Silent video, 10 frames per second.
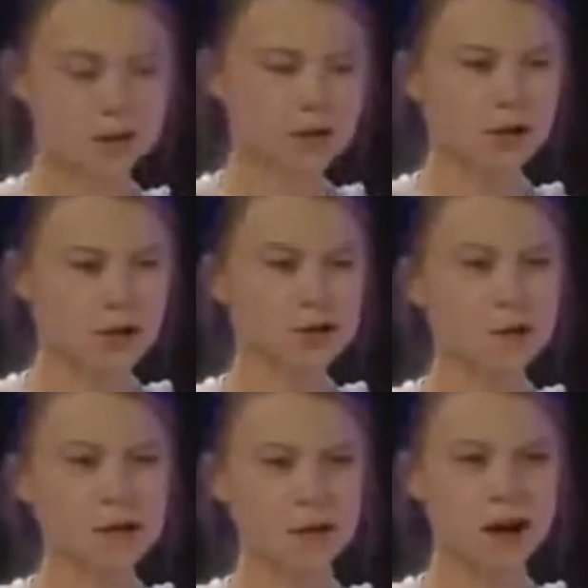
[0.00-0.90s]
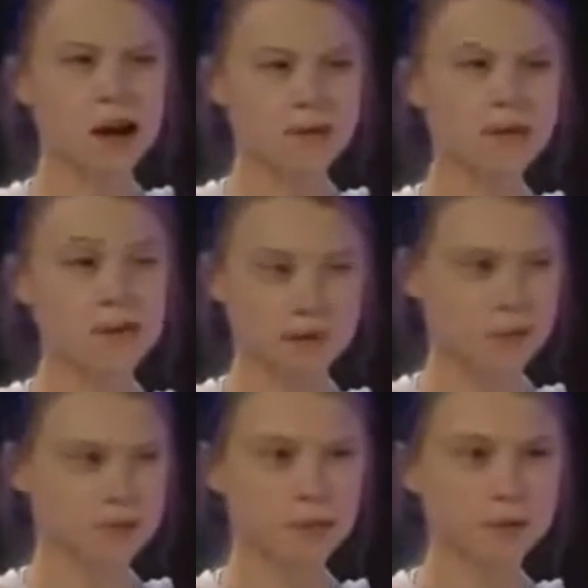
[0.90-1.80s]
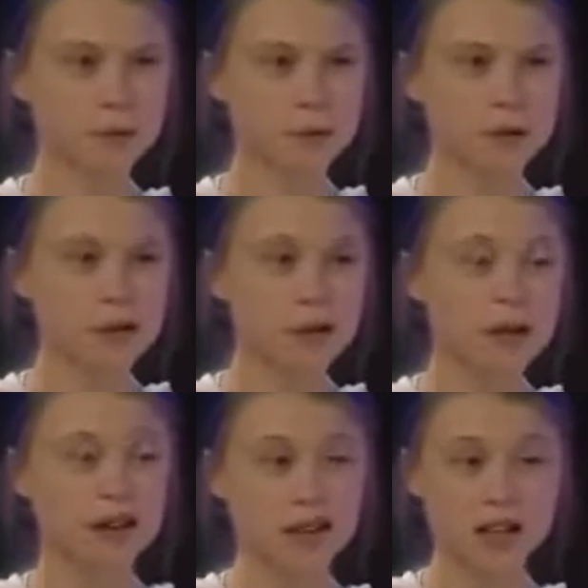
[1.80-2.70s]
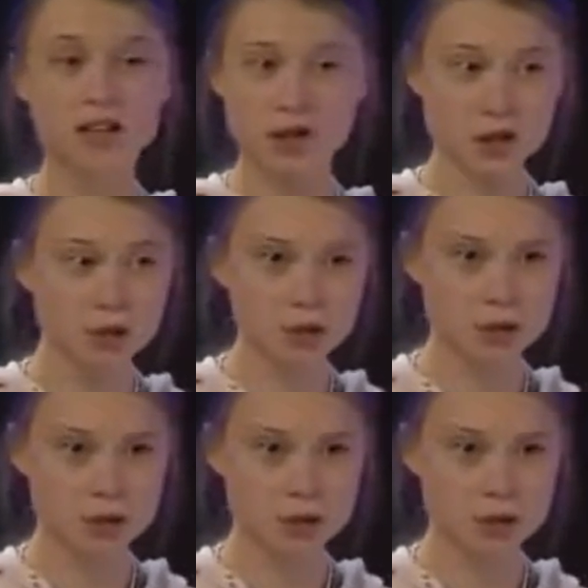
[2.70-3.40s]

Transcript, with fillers: Trust me, I've done this before, and I can assure